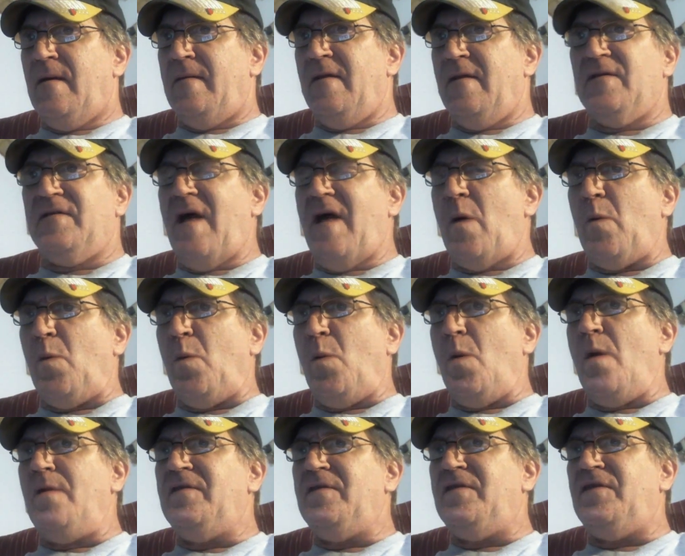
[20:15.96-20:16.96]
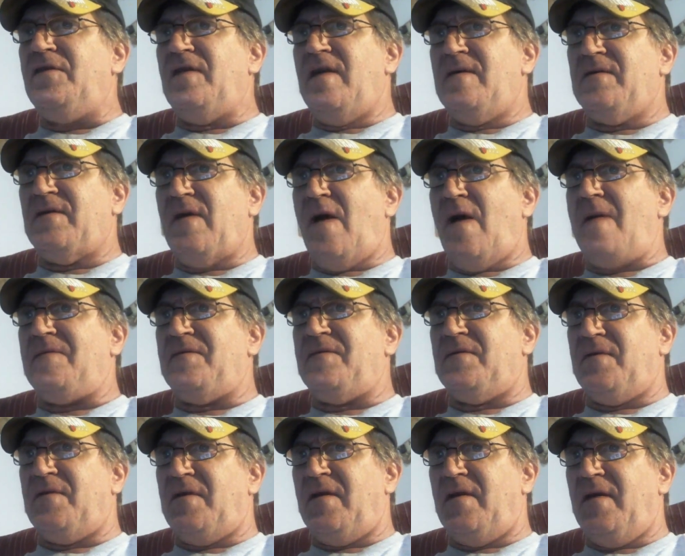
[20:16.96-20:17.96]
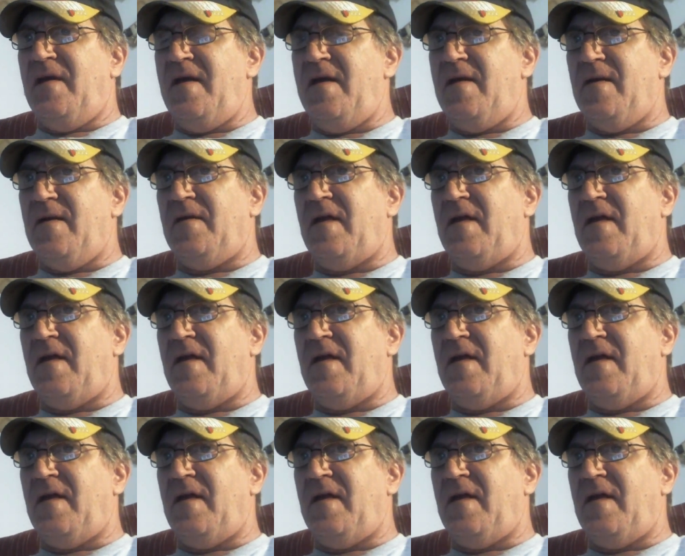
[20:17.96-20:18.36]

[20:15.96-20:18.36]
There's not one sheriff's officer that are here